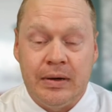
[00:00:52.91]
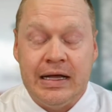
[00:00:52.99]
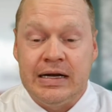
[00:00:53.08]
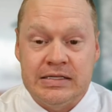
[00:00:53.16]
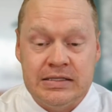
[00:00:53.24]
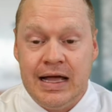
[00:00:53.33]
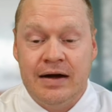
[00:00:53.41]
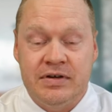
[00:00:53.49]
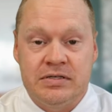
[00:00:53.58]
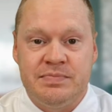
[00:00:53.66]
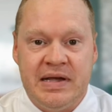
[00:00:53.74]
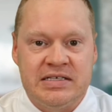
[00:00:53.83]
Again, it's a lot of
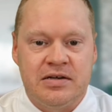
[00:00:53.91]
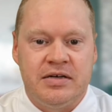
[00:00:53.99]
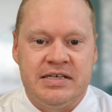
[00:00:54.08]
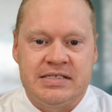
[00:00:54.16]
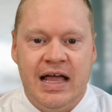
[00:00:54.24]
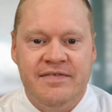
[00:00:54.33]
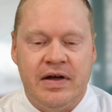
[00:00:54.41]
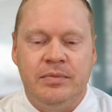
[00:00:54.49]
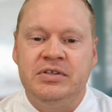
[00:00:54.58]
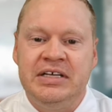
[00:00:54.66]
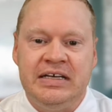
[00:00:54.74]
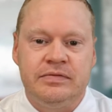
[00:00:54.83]
it is based on his life, I
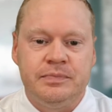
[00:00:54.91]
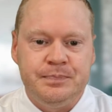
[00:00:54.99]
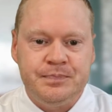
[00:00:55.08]
believe.